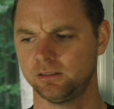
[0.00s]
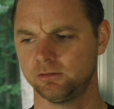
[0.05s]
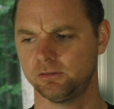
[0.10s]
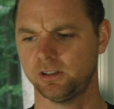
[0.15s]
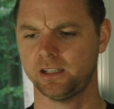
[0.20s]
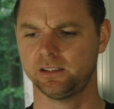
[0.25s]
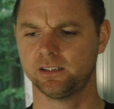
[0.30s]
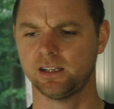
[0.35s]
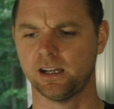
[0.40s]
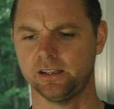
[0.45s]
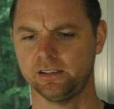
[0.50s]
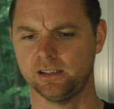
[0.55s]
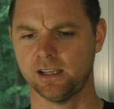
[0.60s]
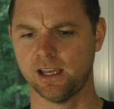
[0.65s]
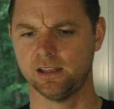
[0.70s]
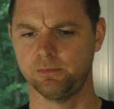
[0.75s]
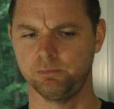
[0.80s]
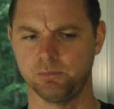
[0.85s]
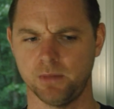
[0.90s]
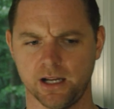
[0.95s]
Red kind of
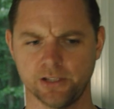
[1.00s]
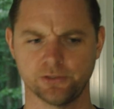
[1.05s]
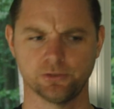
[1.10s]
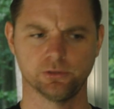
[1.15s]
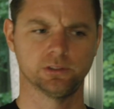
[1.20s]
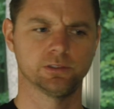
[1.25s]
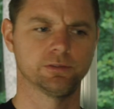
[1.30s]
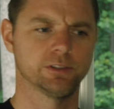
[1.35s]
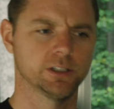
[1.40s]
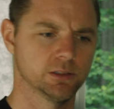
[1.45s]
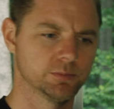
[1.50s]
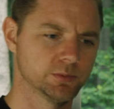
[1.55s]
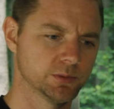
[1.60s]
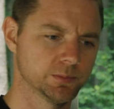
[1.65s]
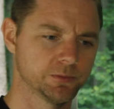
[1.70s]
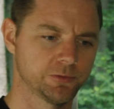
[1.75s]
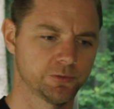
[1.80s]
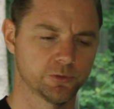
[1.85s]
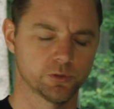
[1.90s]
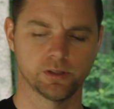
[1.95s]
had modules available
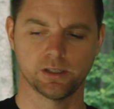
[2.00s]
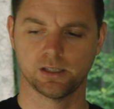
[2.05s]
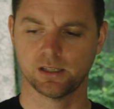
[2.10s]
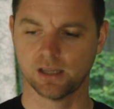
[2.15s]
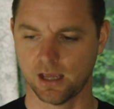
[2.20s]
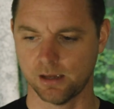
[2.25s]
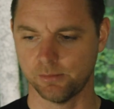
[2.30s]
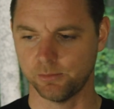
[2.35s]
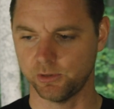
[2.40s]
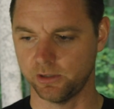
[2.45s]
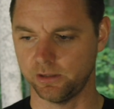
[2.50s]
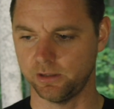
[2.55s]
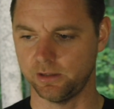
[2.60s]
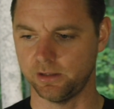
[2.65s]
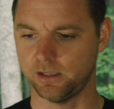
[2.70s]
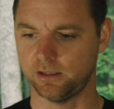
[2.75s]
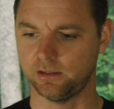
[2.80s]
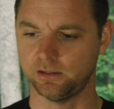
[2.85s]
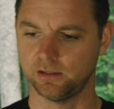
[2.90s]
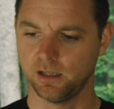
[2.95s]
before the camera
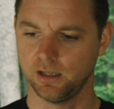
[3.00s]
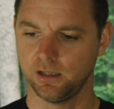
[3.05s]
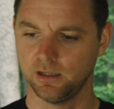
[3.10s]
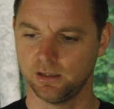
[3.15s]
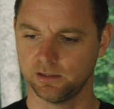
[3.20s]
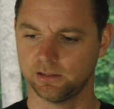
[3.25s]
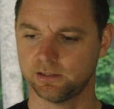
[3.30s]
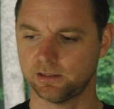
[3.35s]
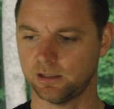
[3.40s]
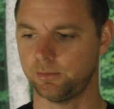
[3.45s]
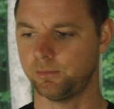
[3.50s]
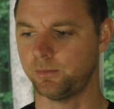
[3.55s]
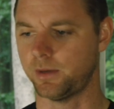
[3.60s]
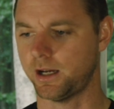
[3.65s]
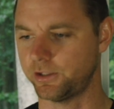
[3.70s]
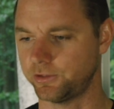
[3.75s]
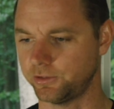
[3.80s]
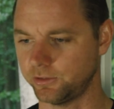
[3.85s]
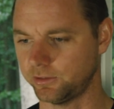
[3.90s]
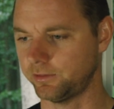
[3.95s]
and then some
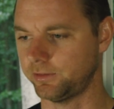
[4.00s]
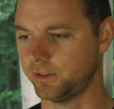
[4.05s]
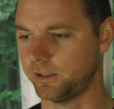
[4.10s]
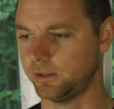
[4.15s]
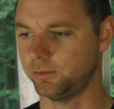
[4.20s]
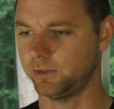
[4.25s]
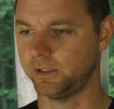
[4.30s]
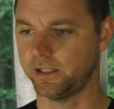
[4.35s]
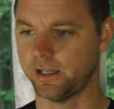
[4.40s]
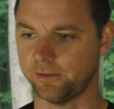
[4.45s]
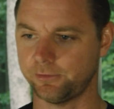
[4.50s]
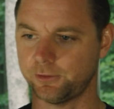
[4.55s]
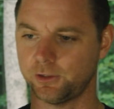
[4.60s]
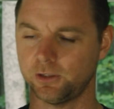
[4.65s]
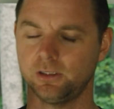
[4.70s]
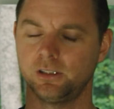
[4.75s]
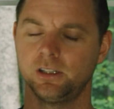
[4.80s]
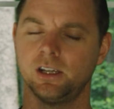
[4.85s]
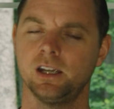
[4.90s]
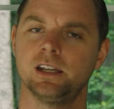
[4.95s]
modules available
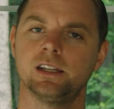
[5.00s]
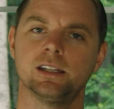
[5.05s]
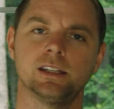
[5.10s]
after.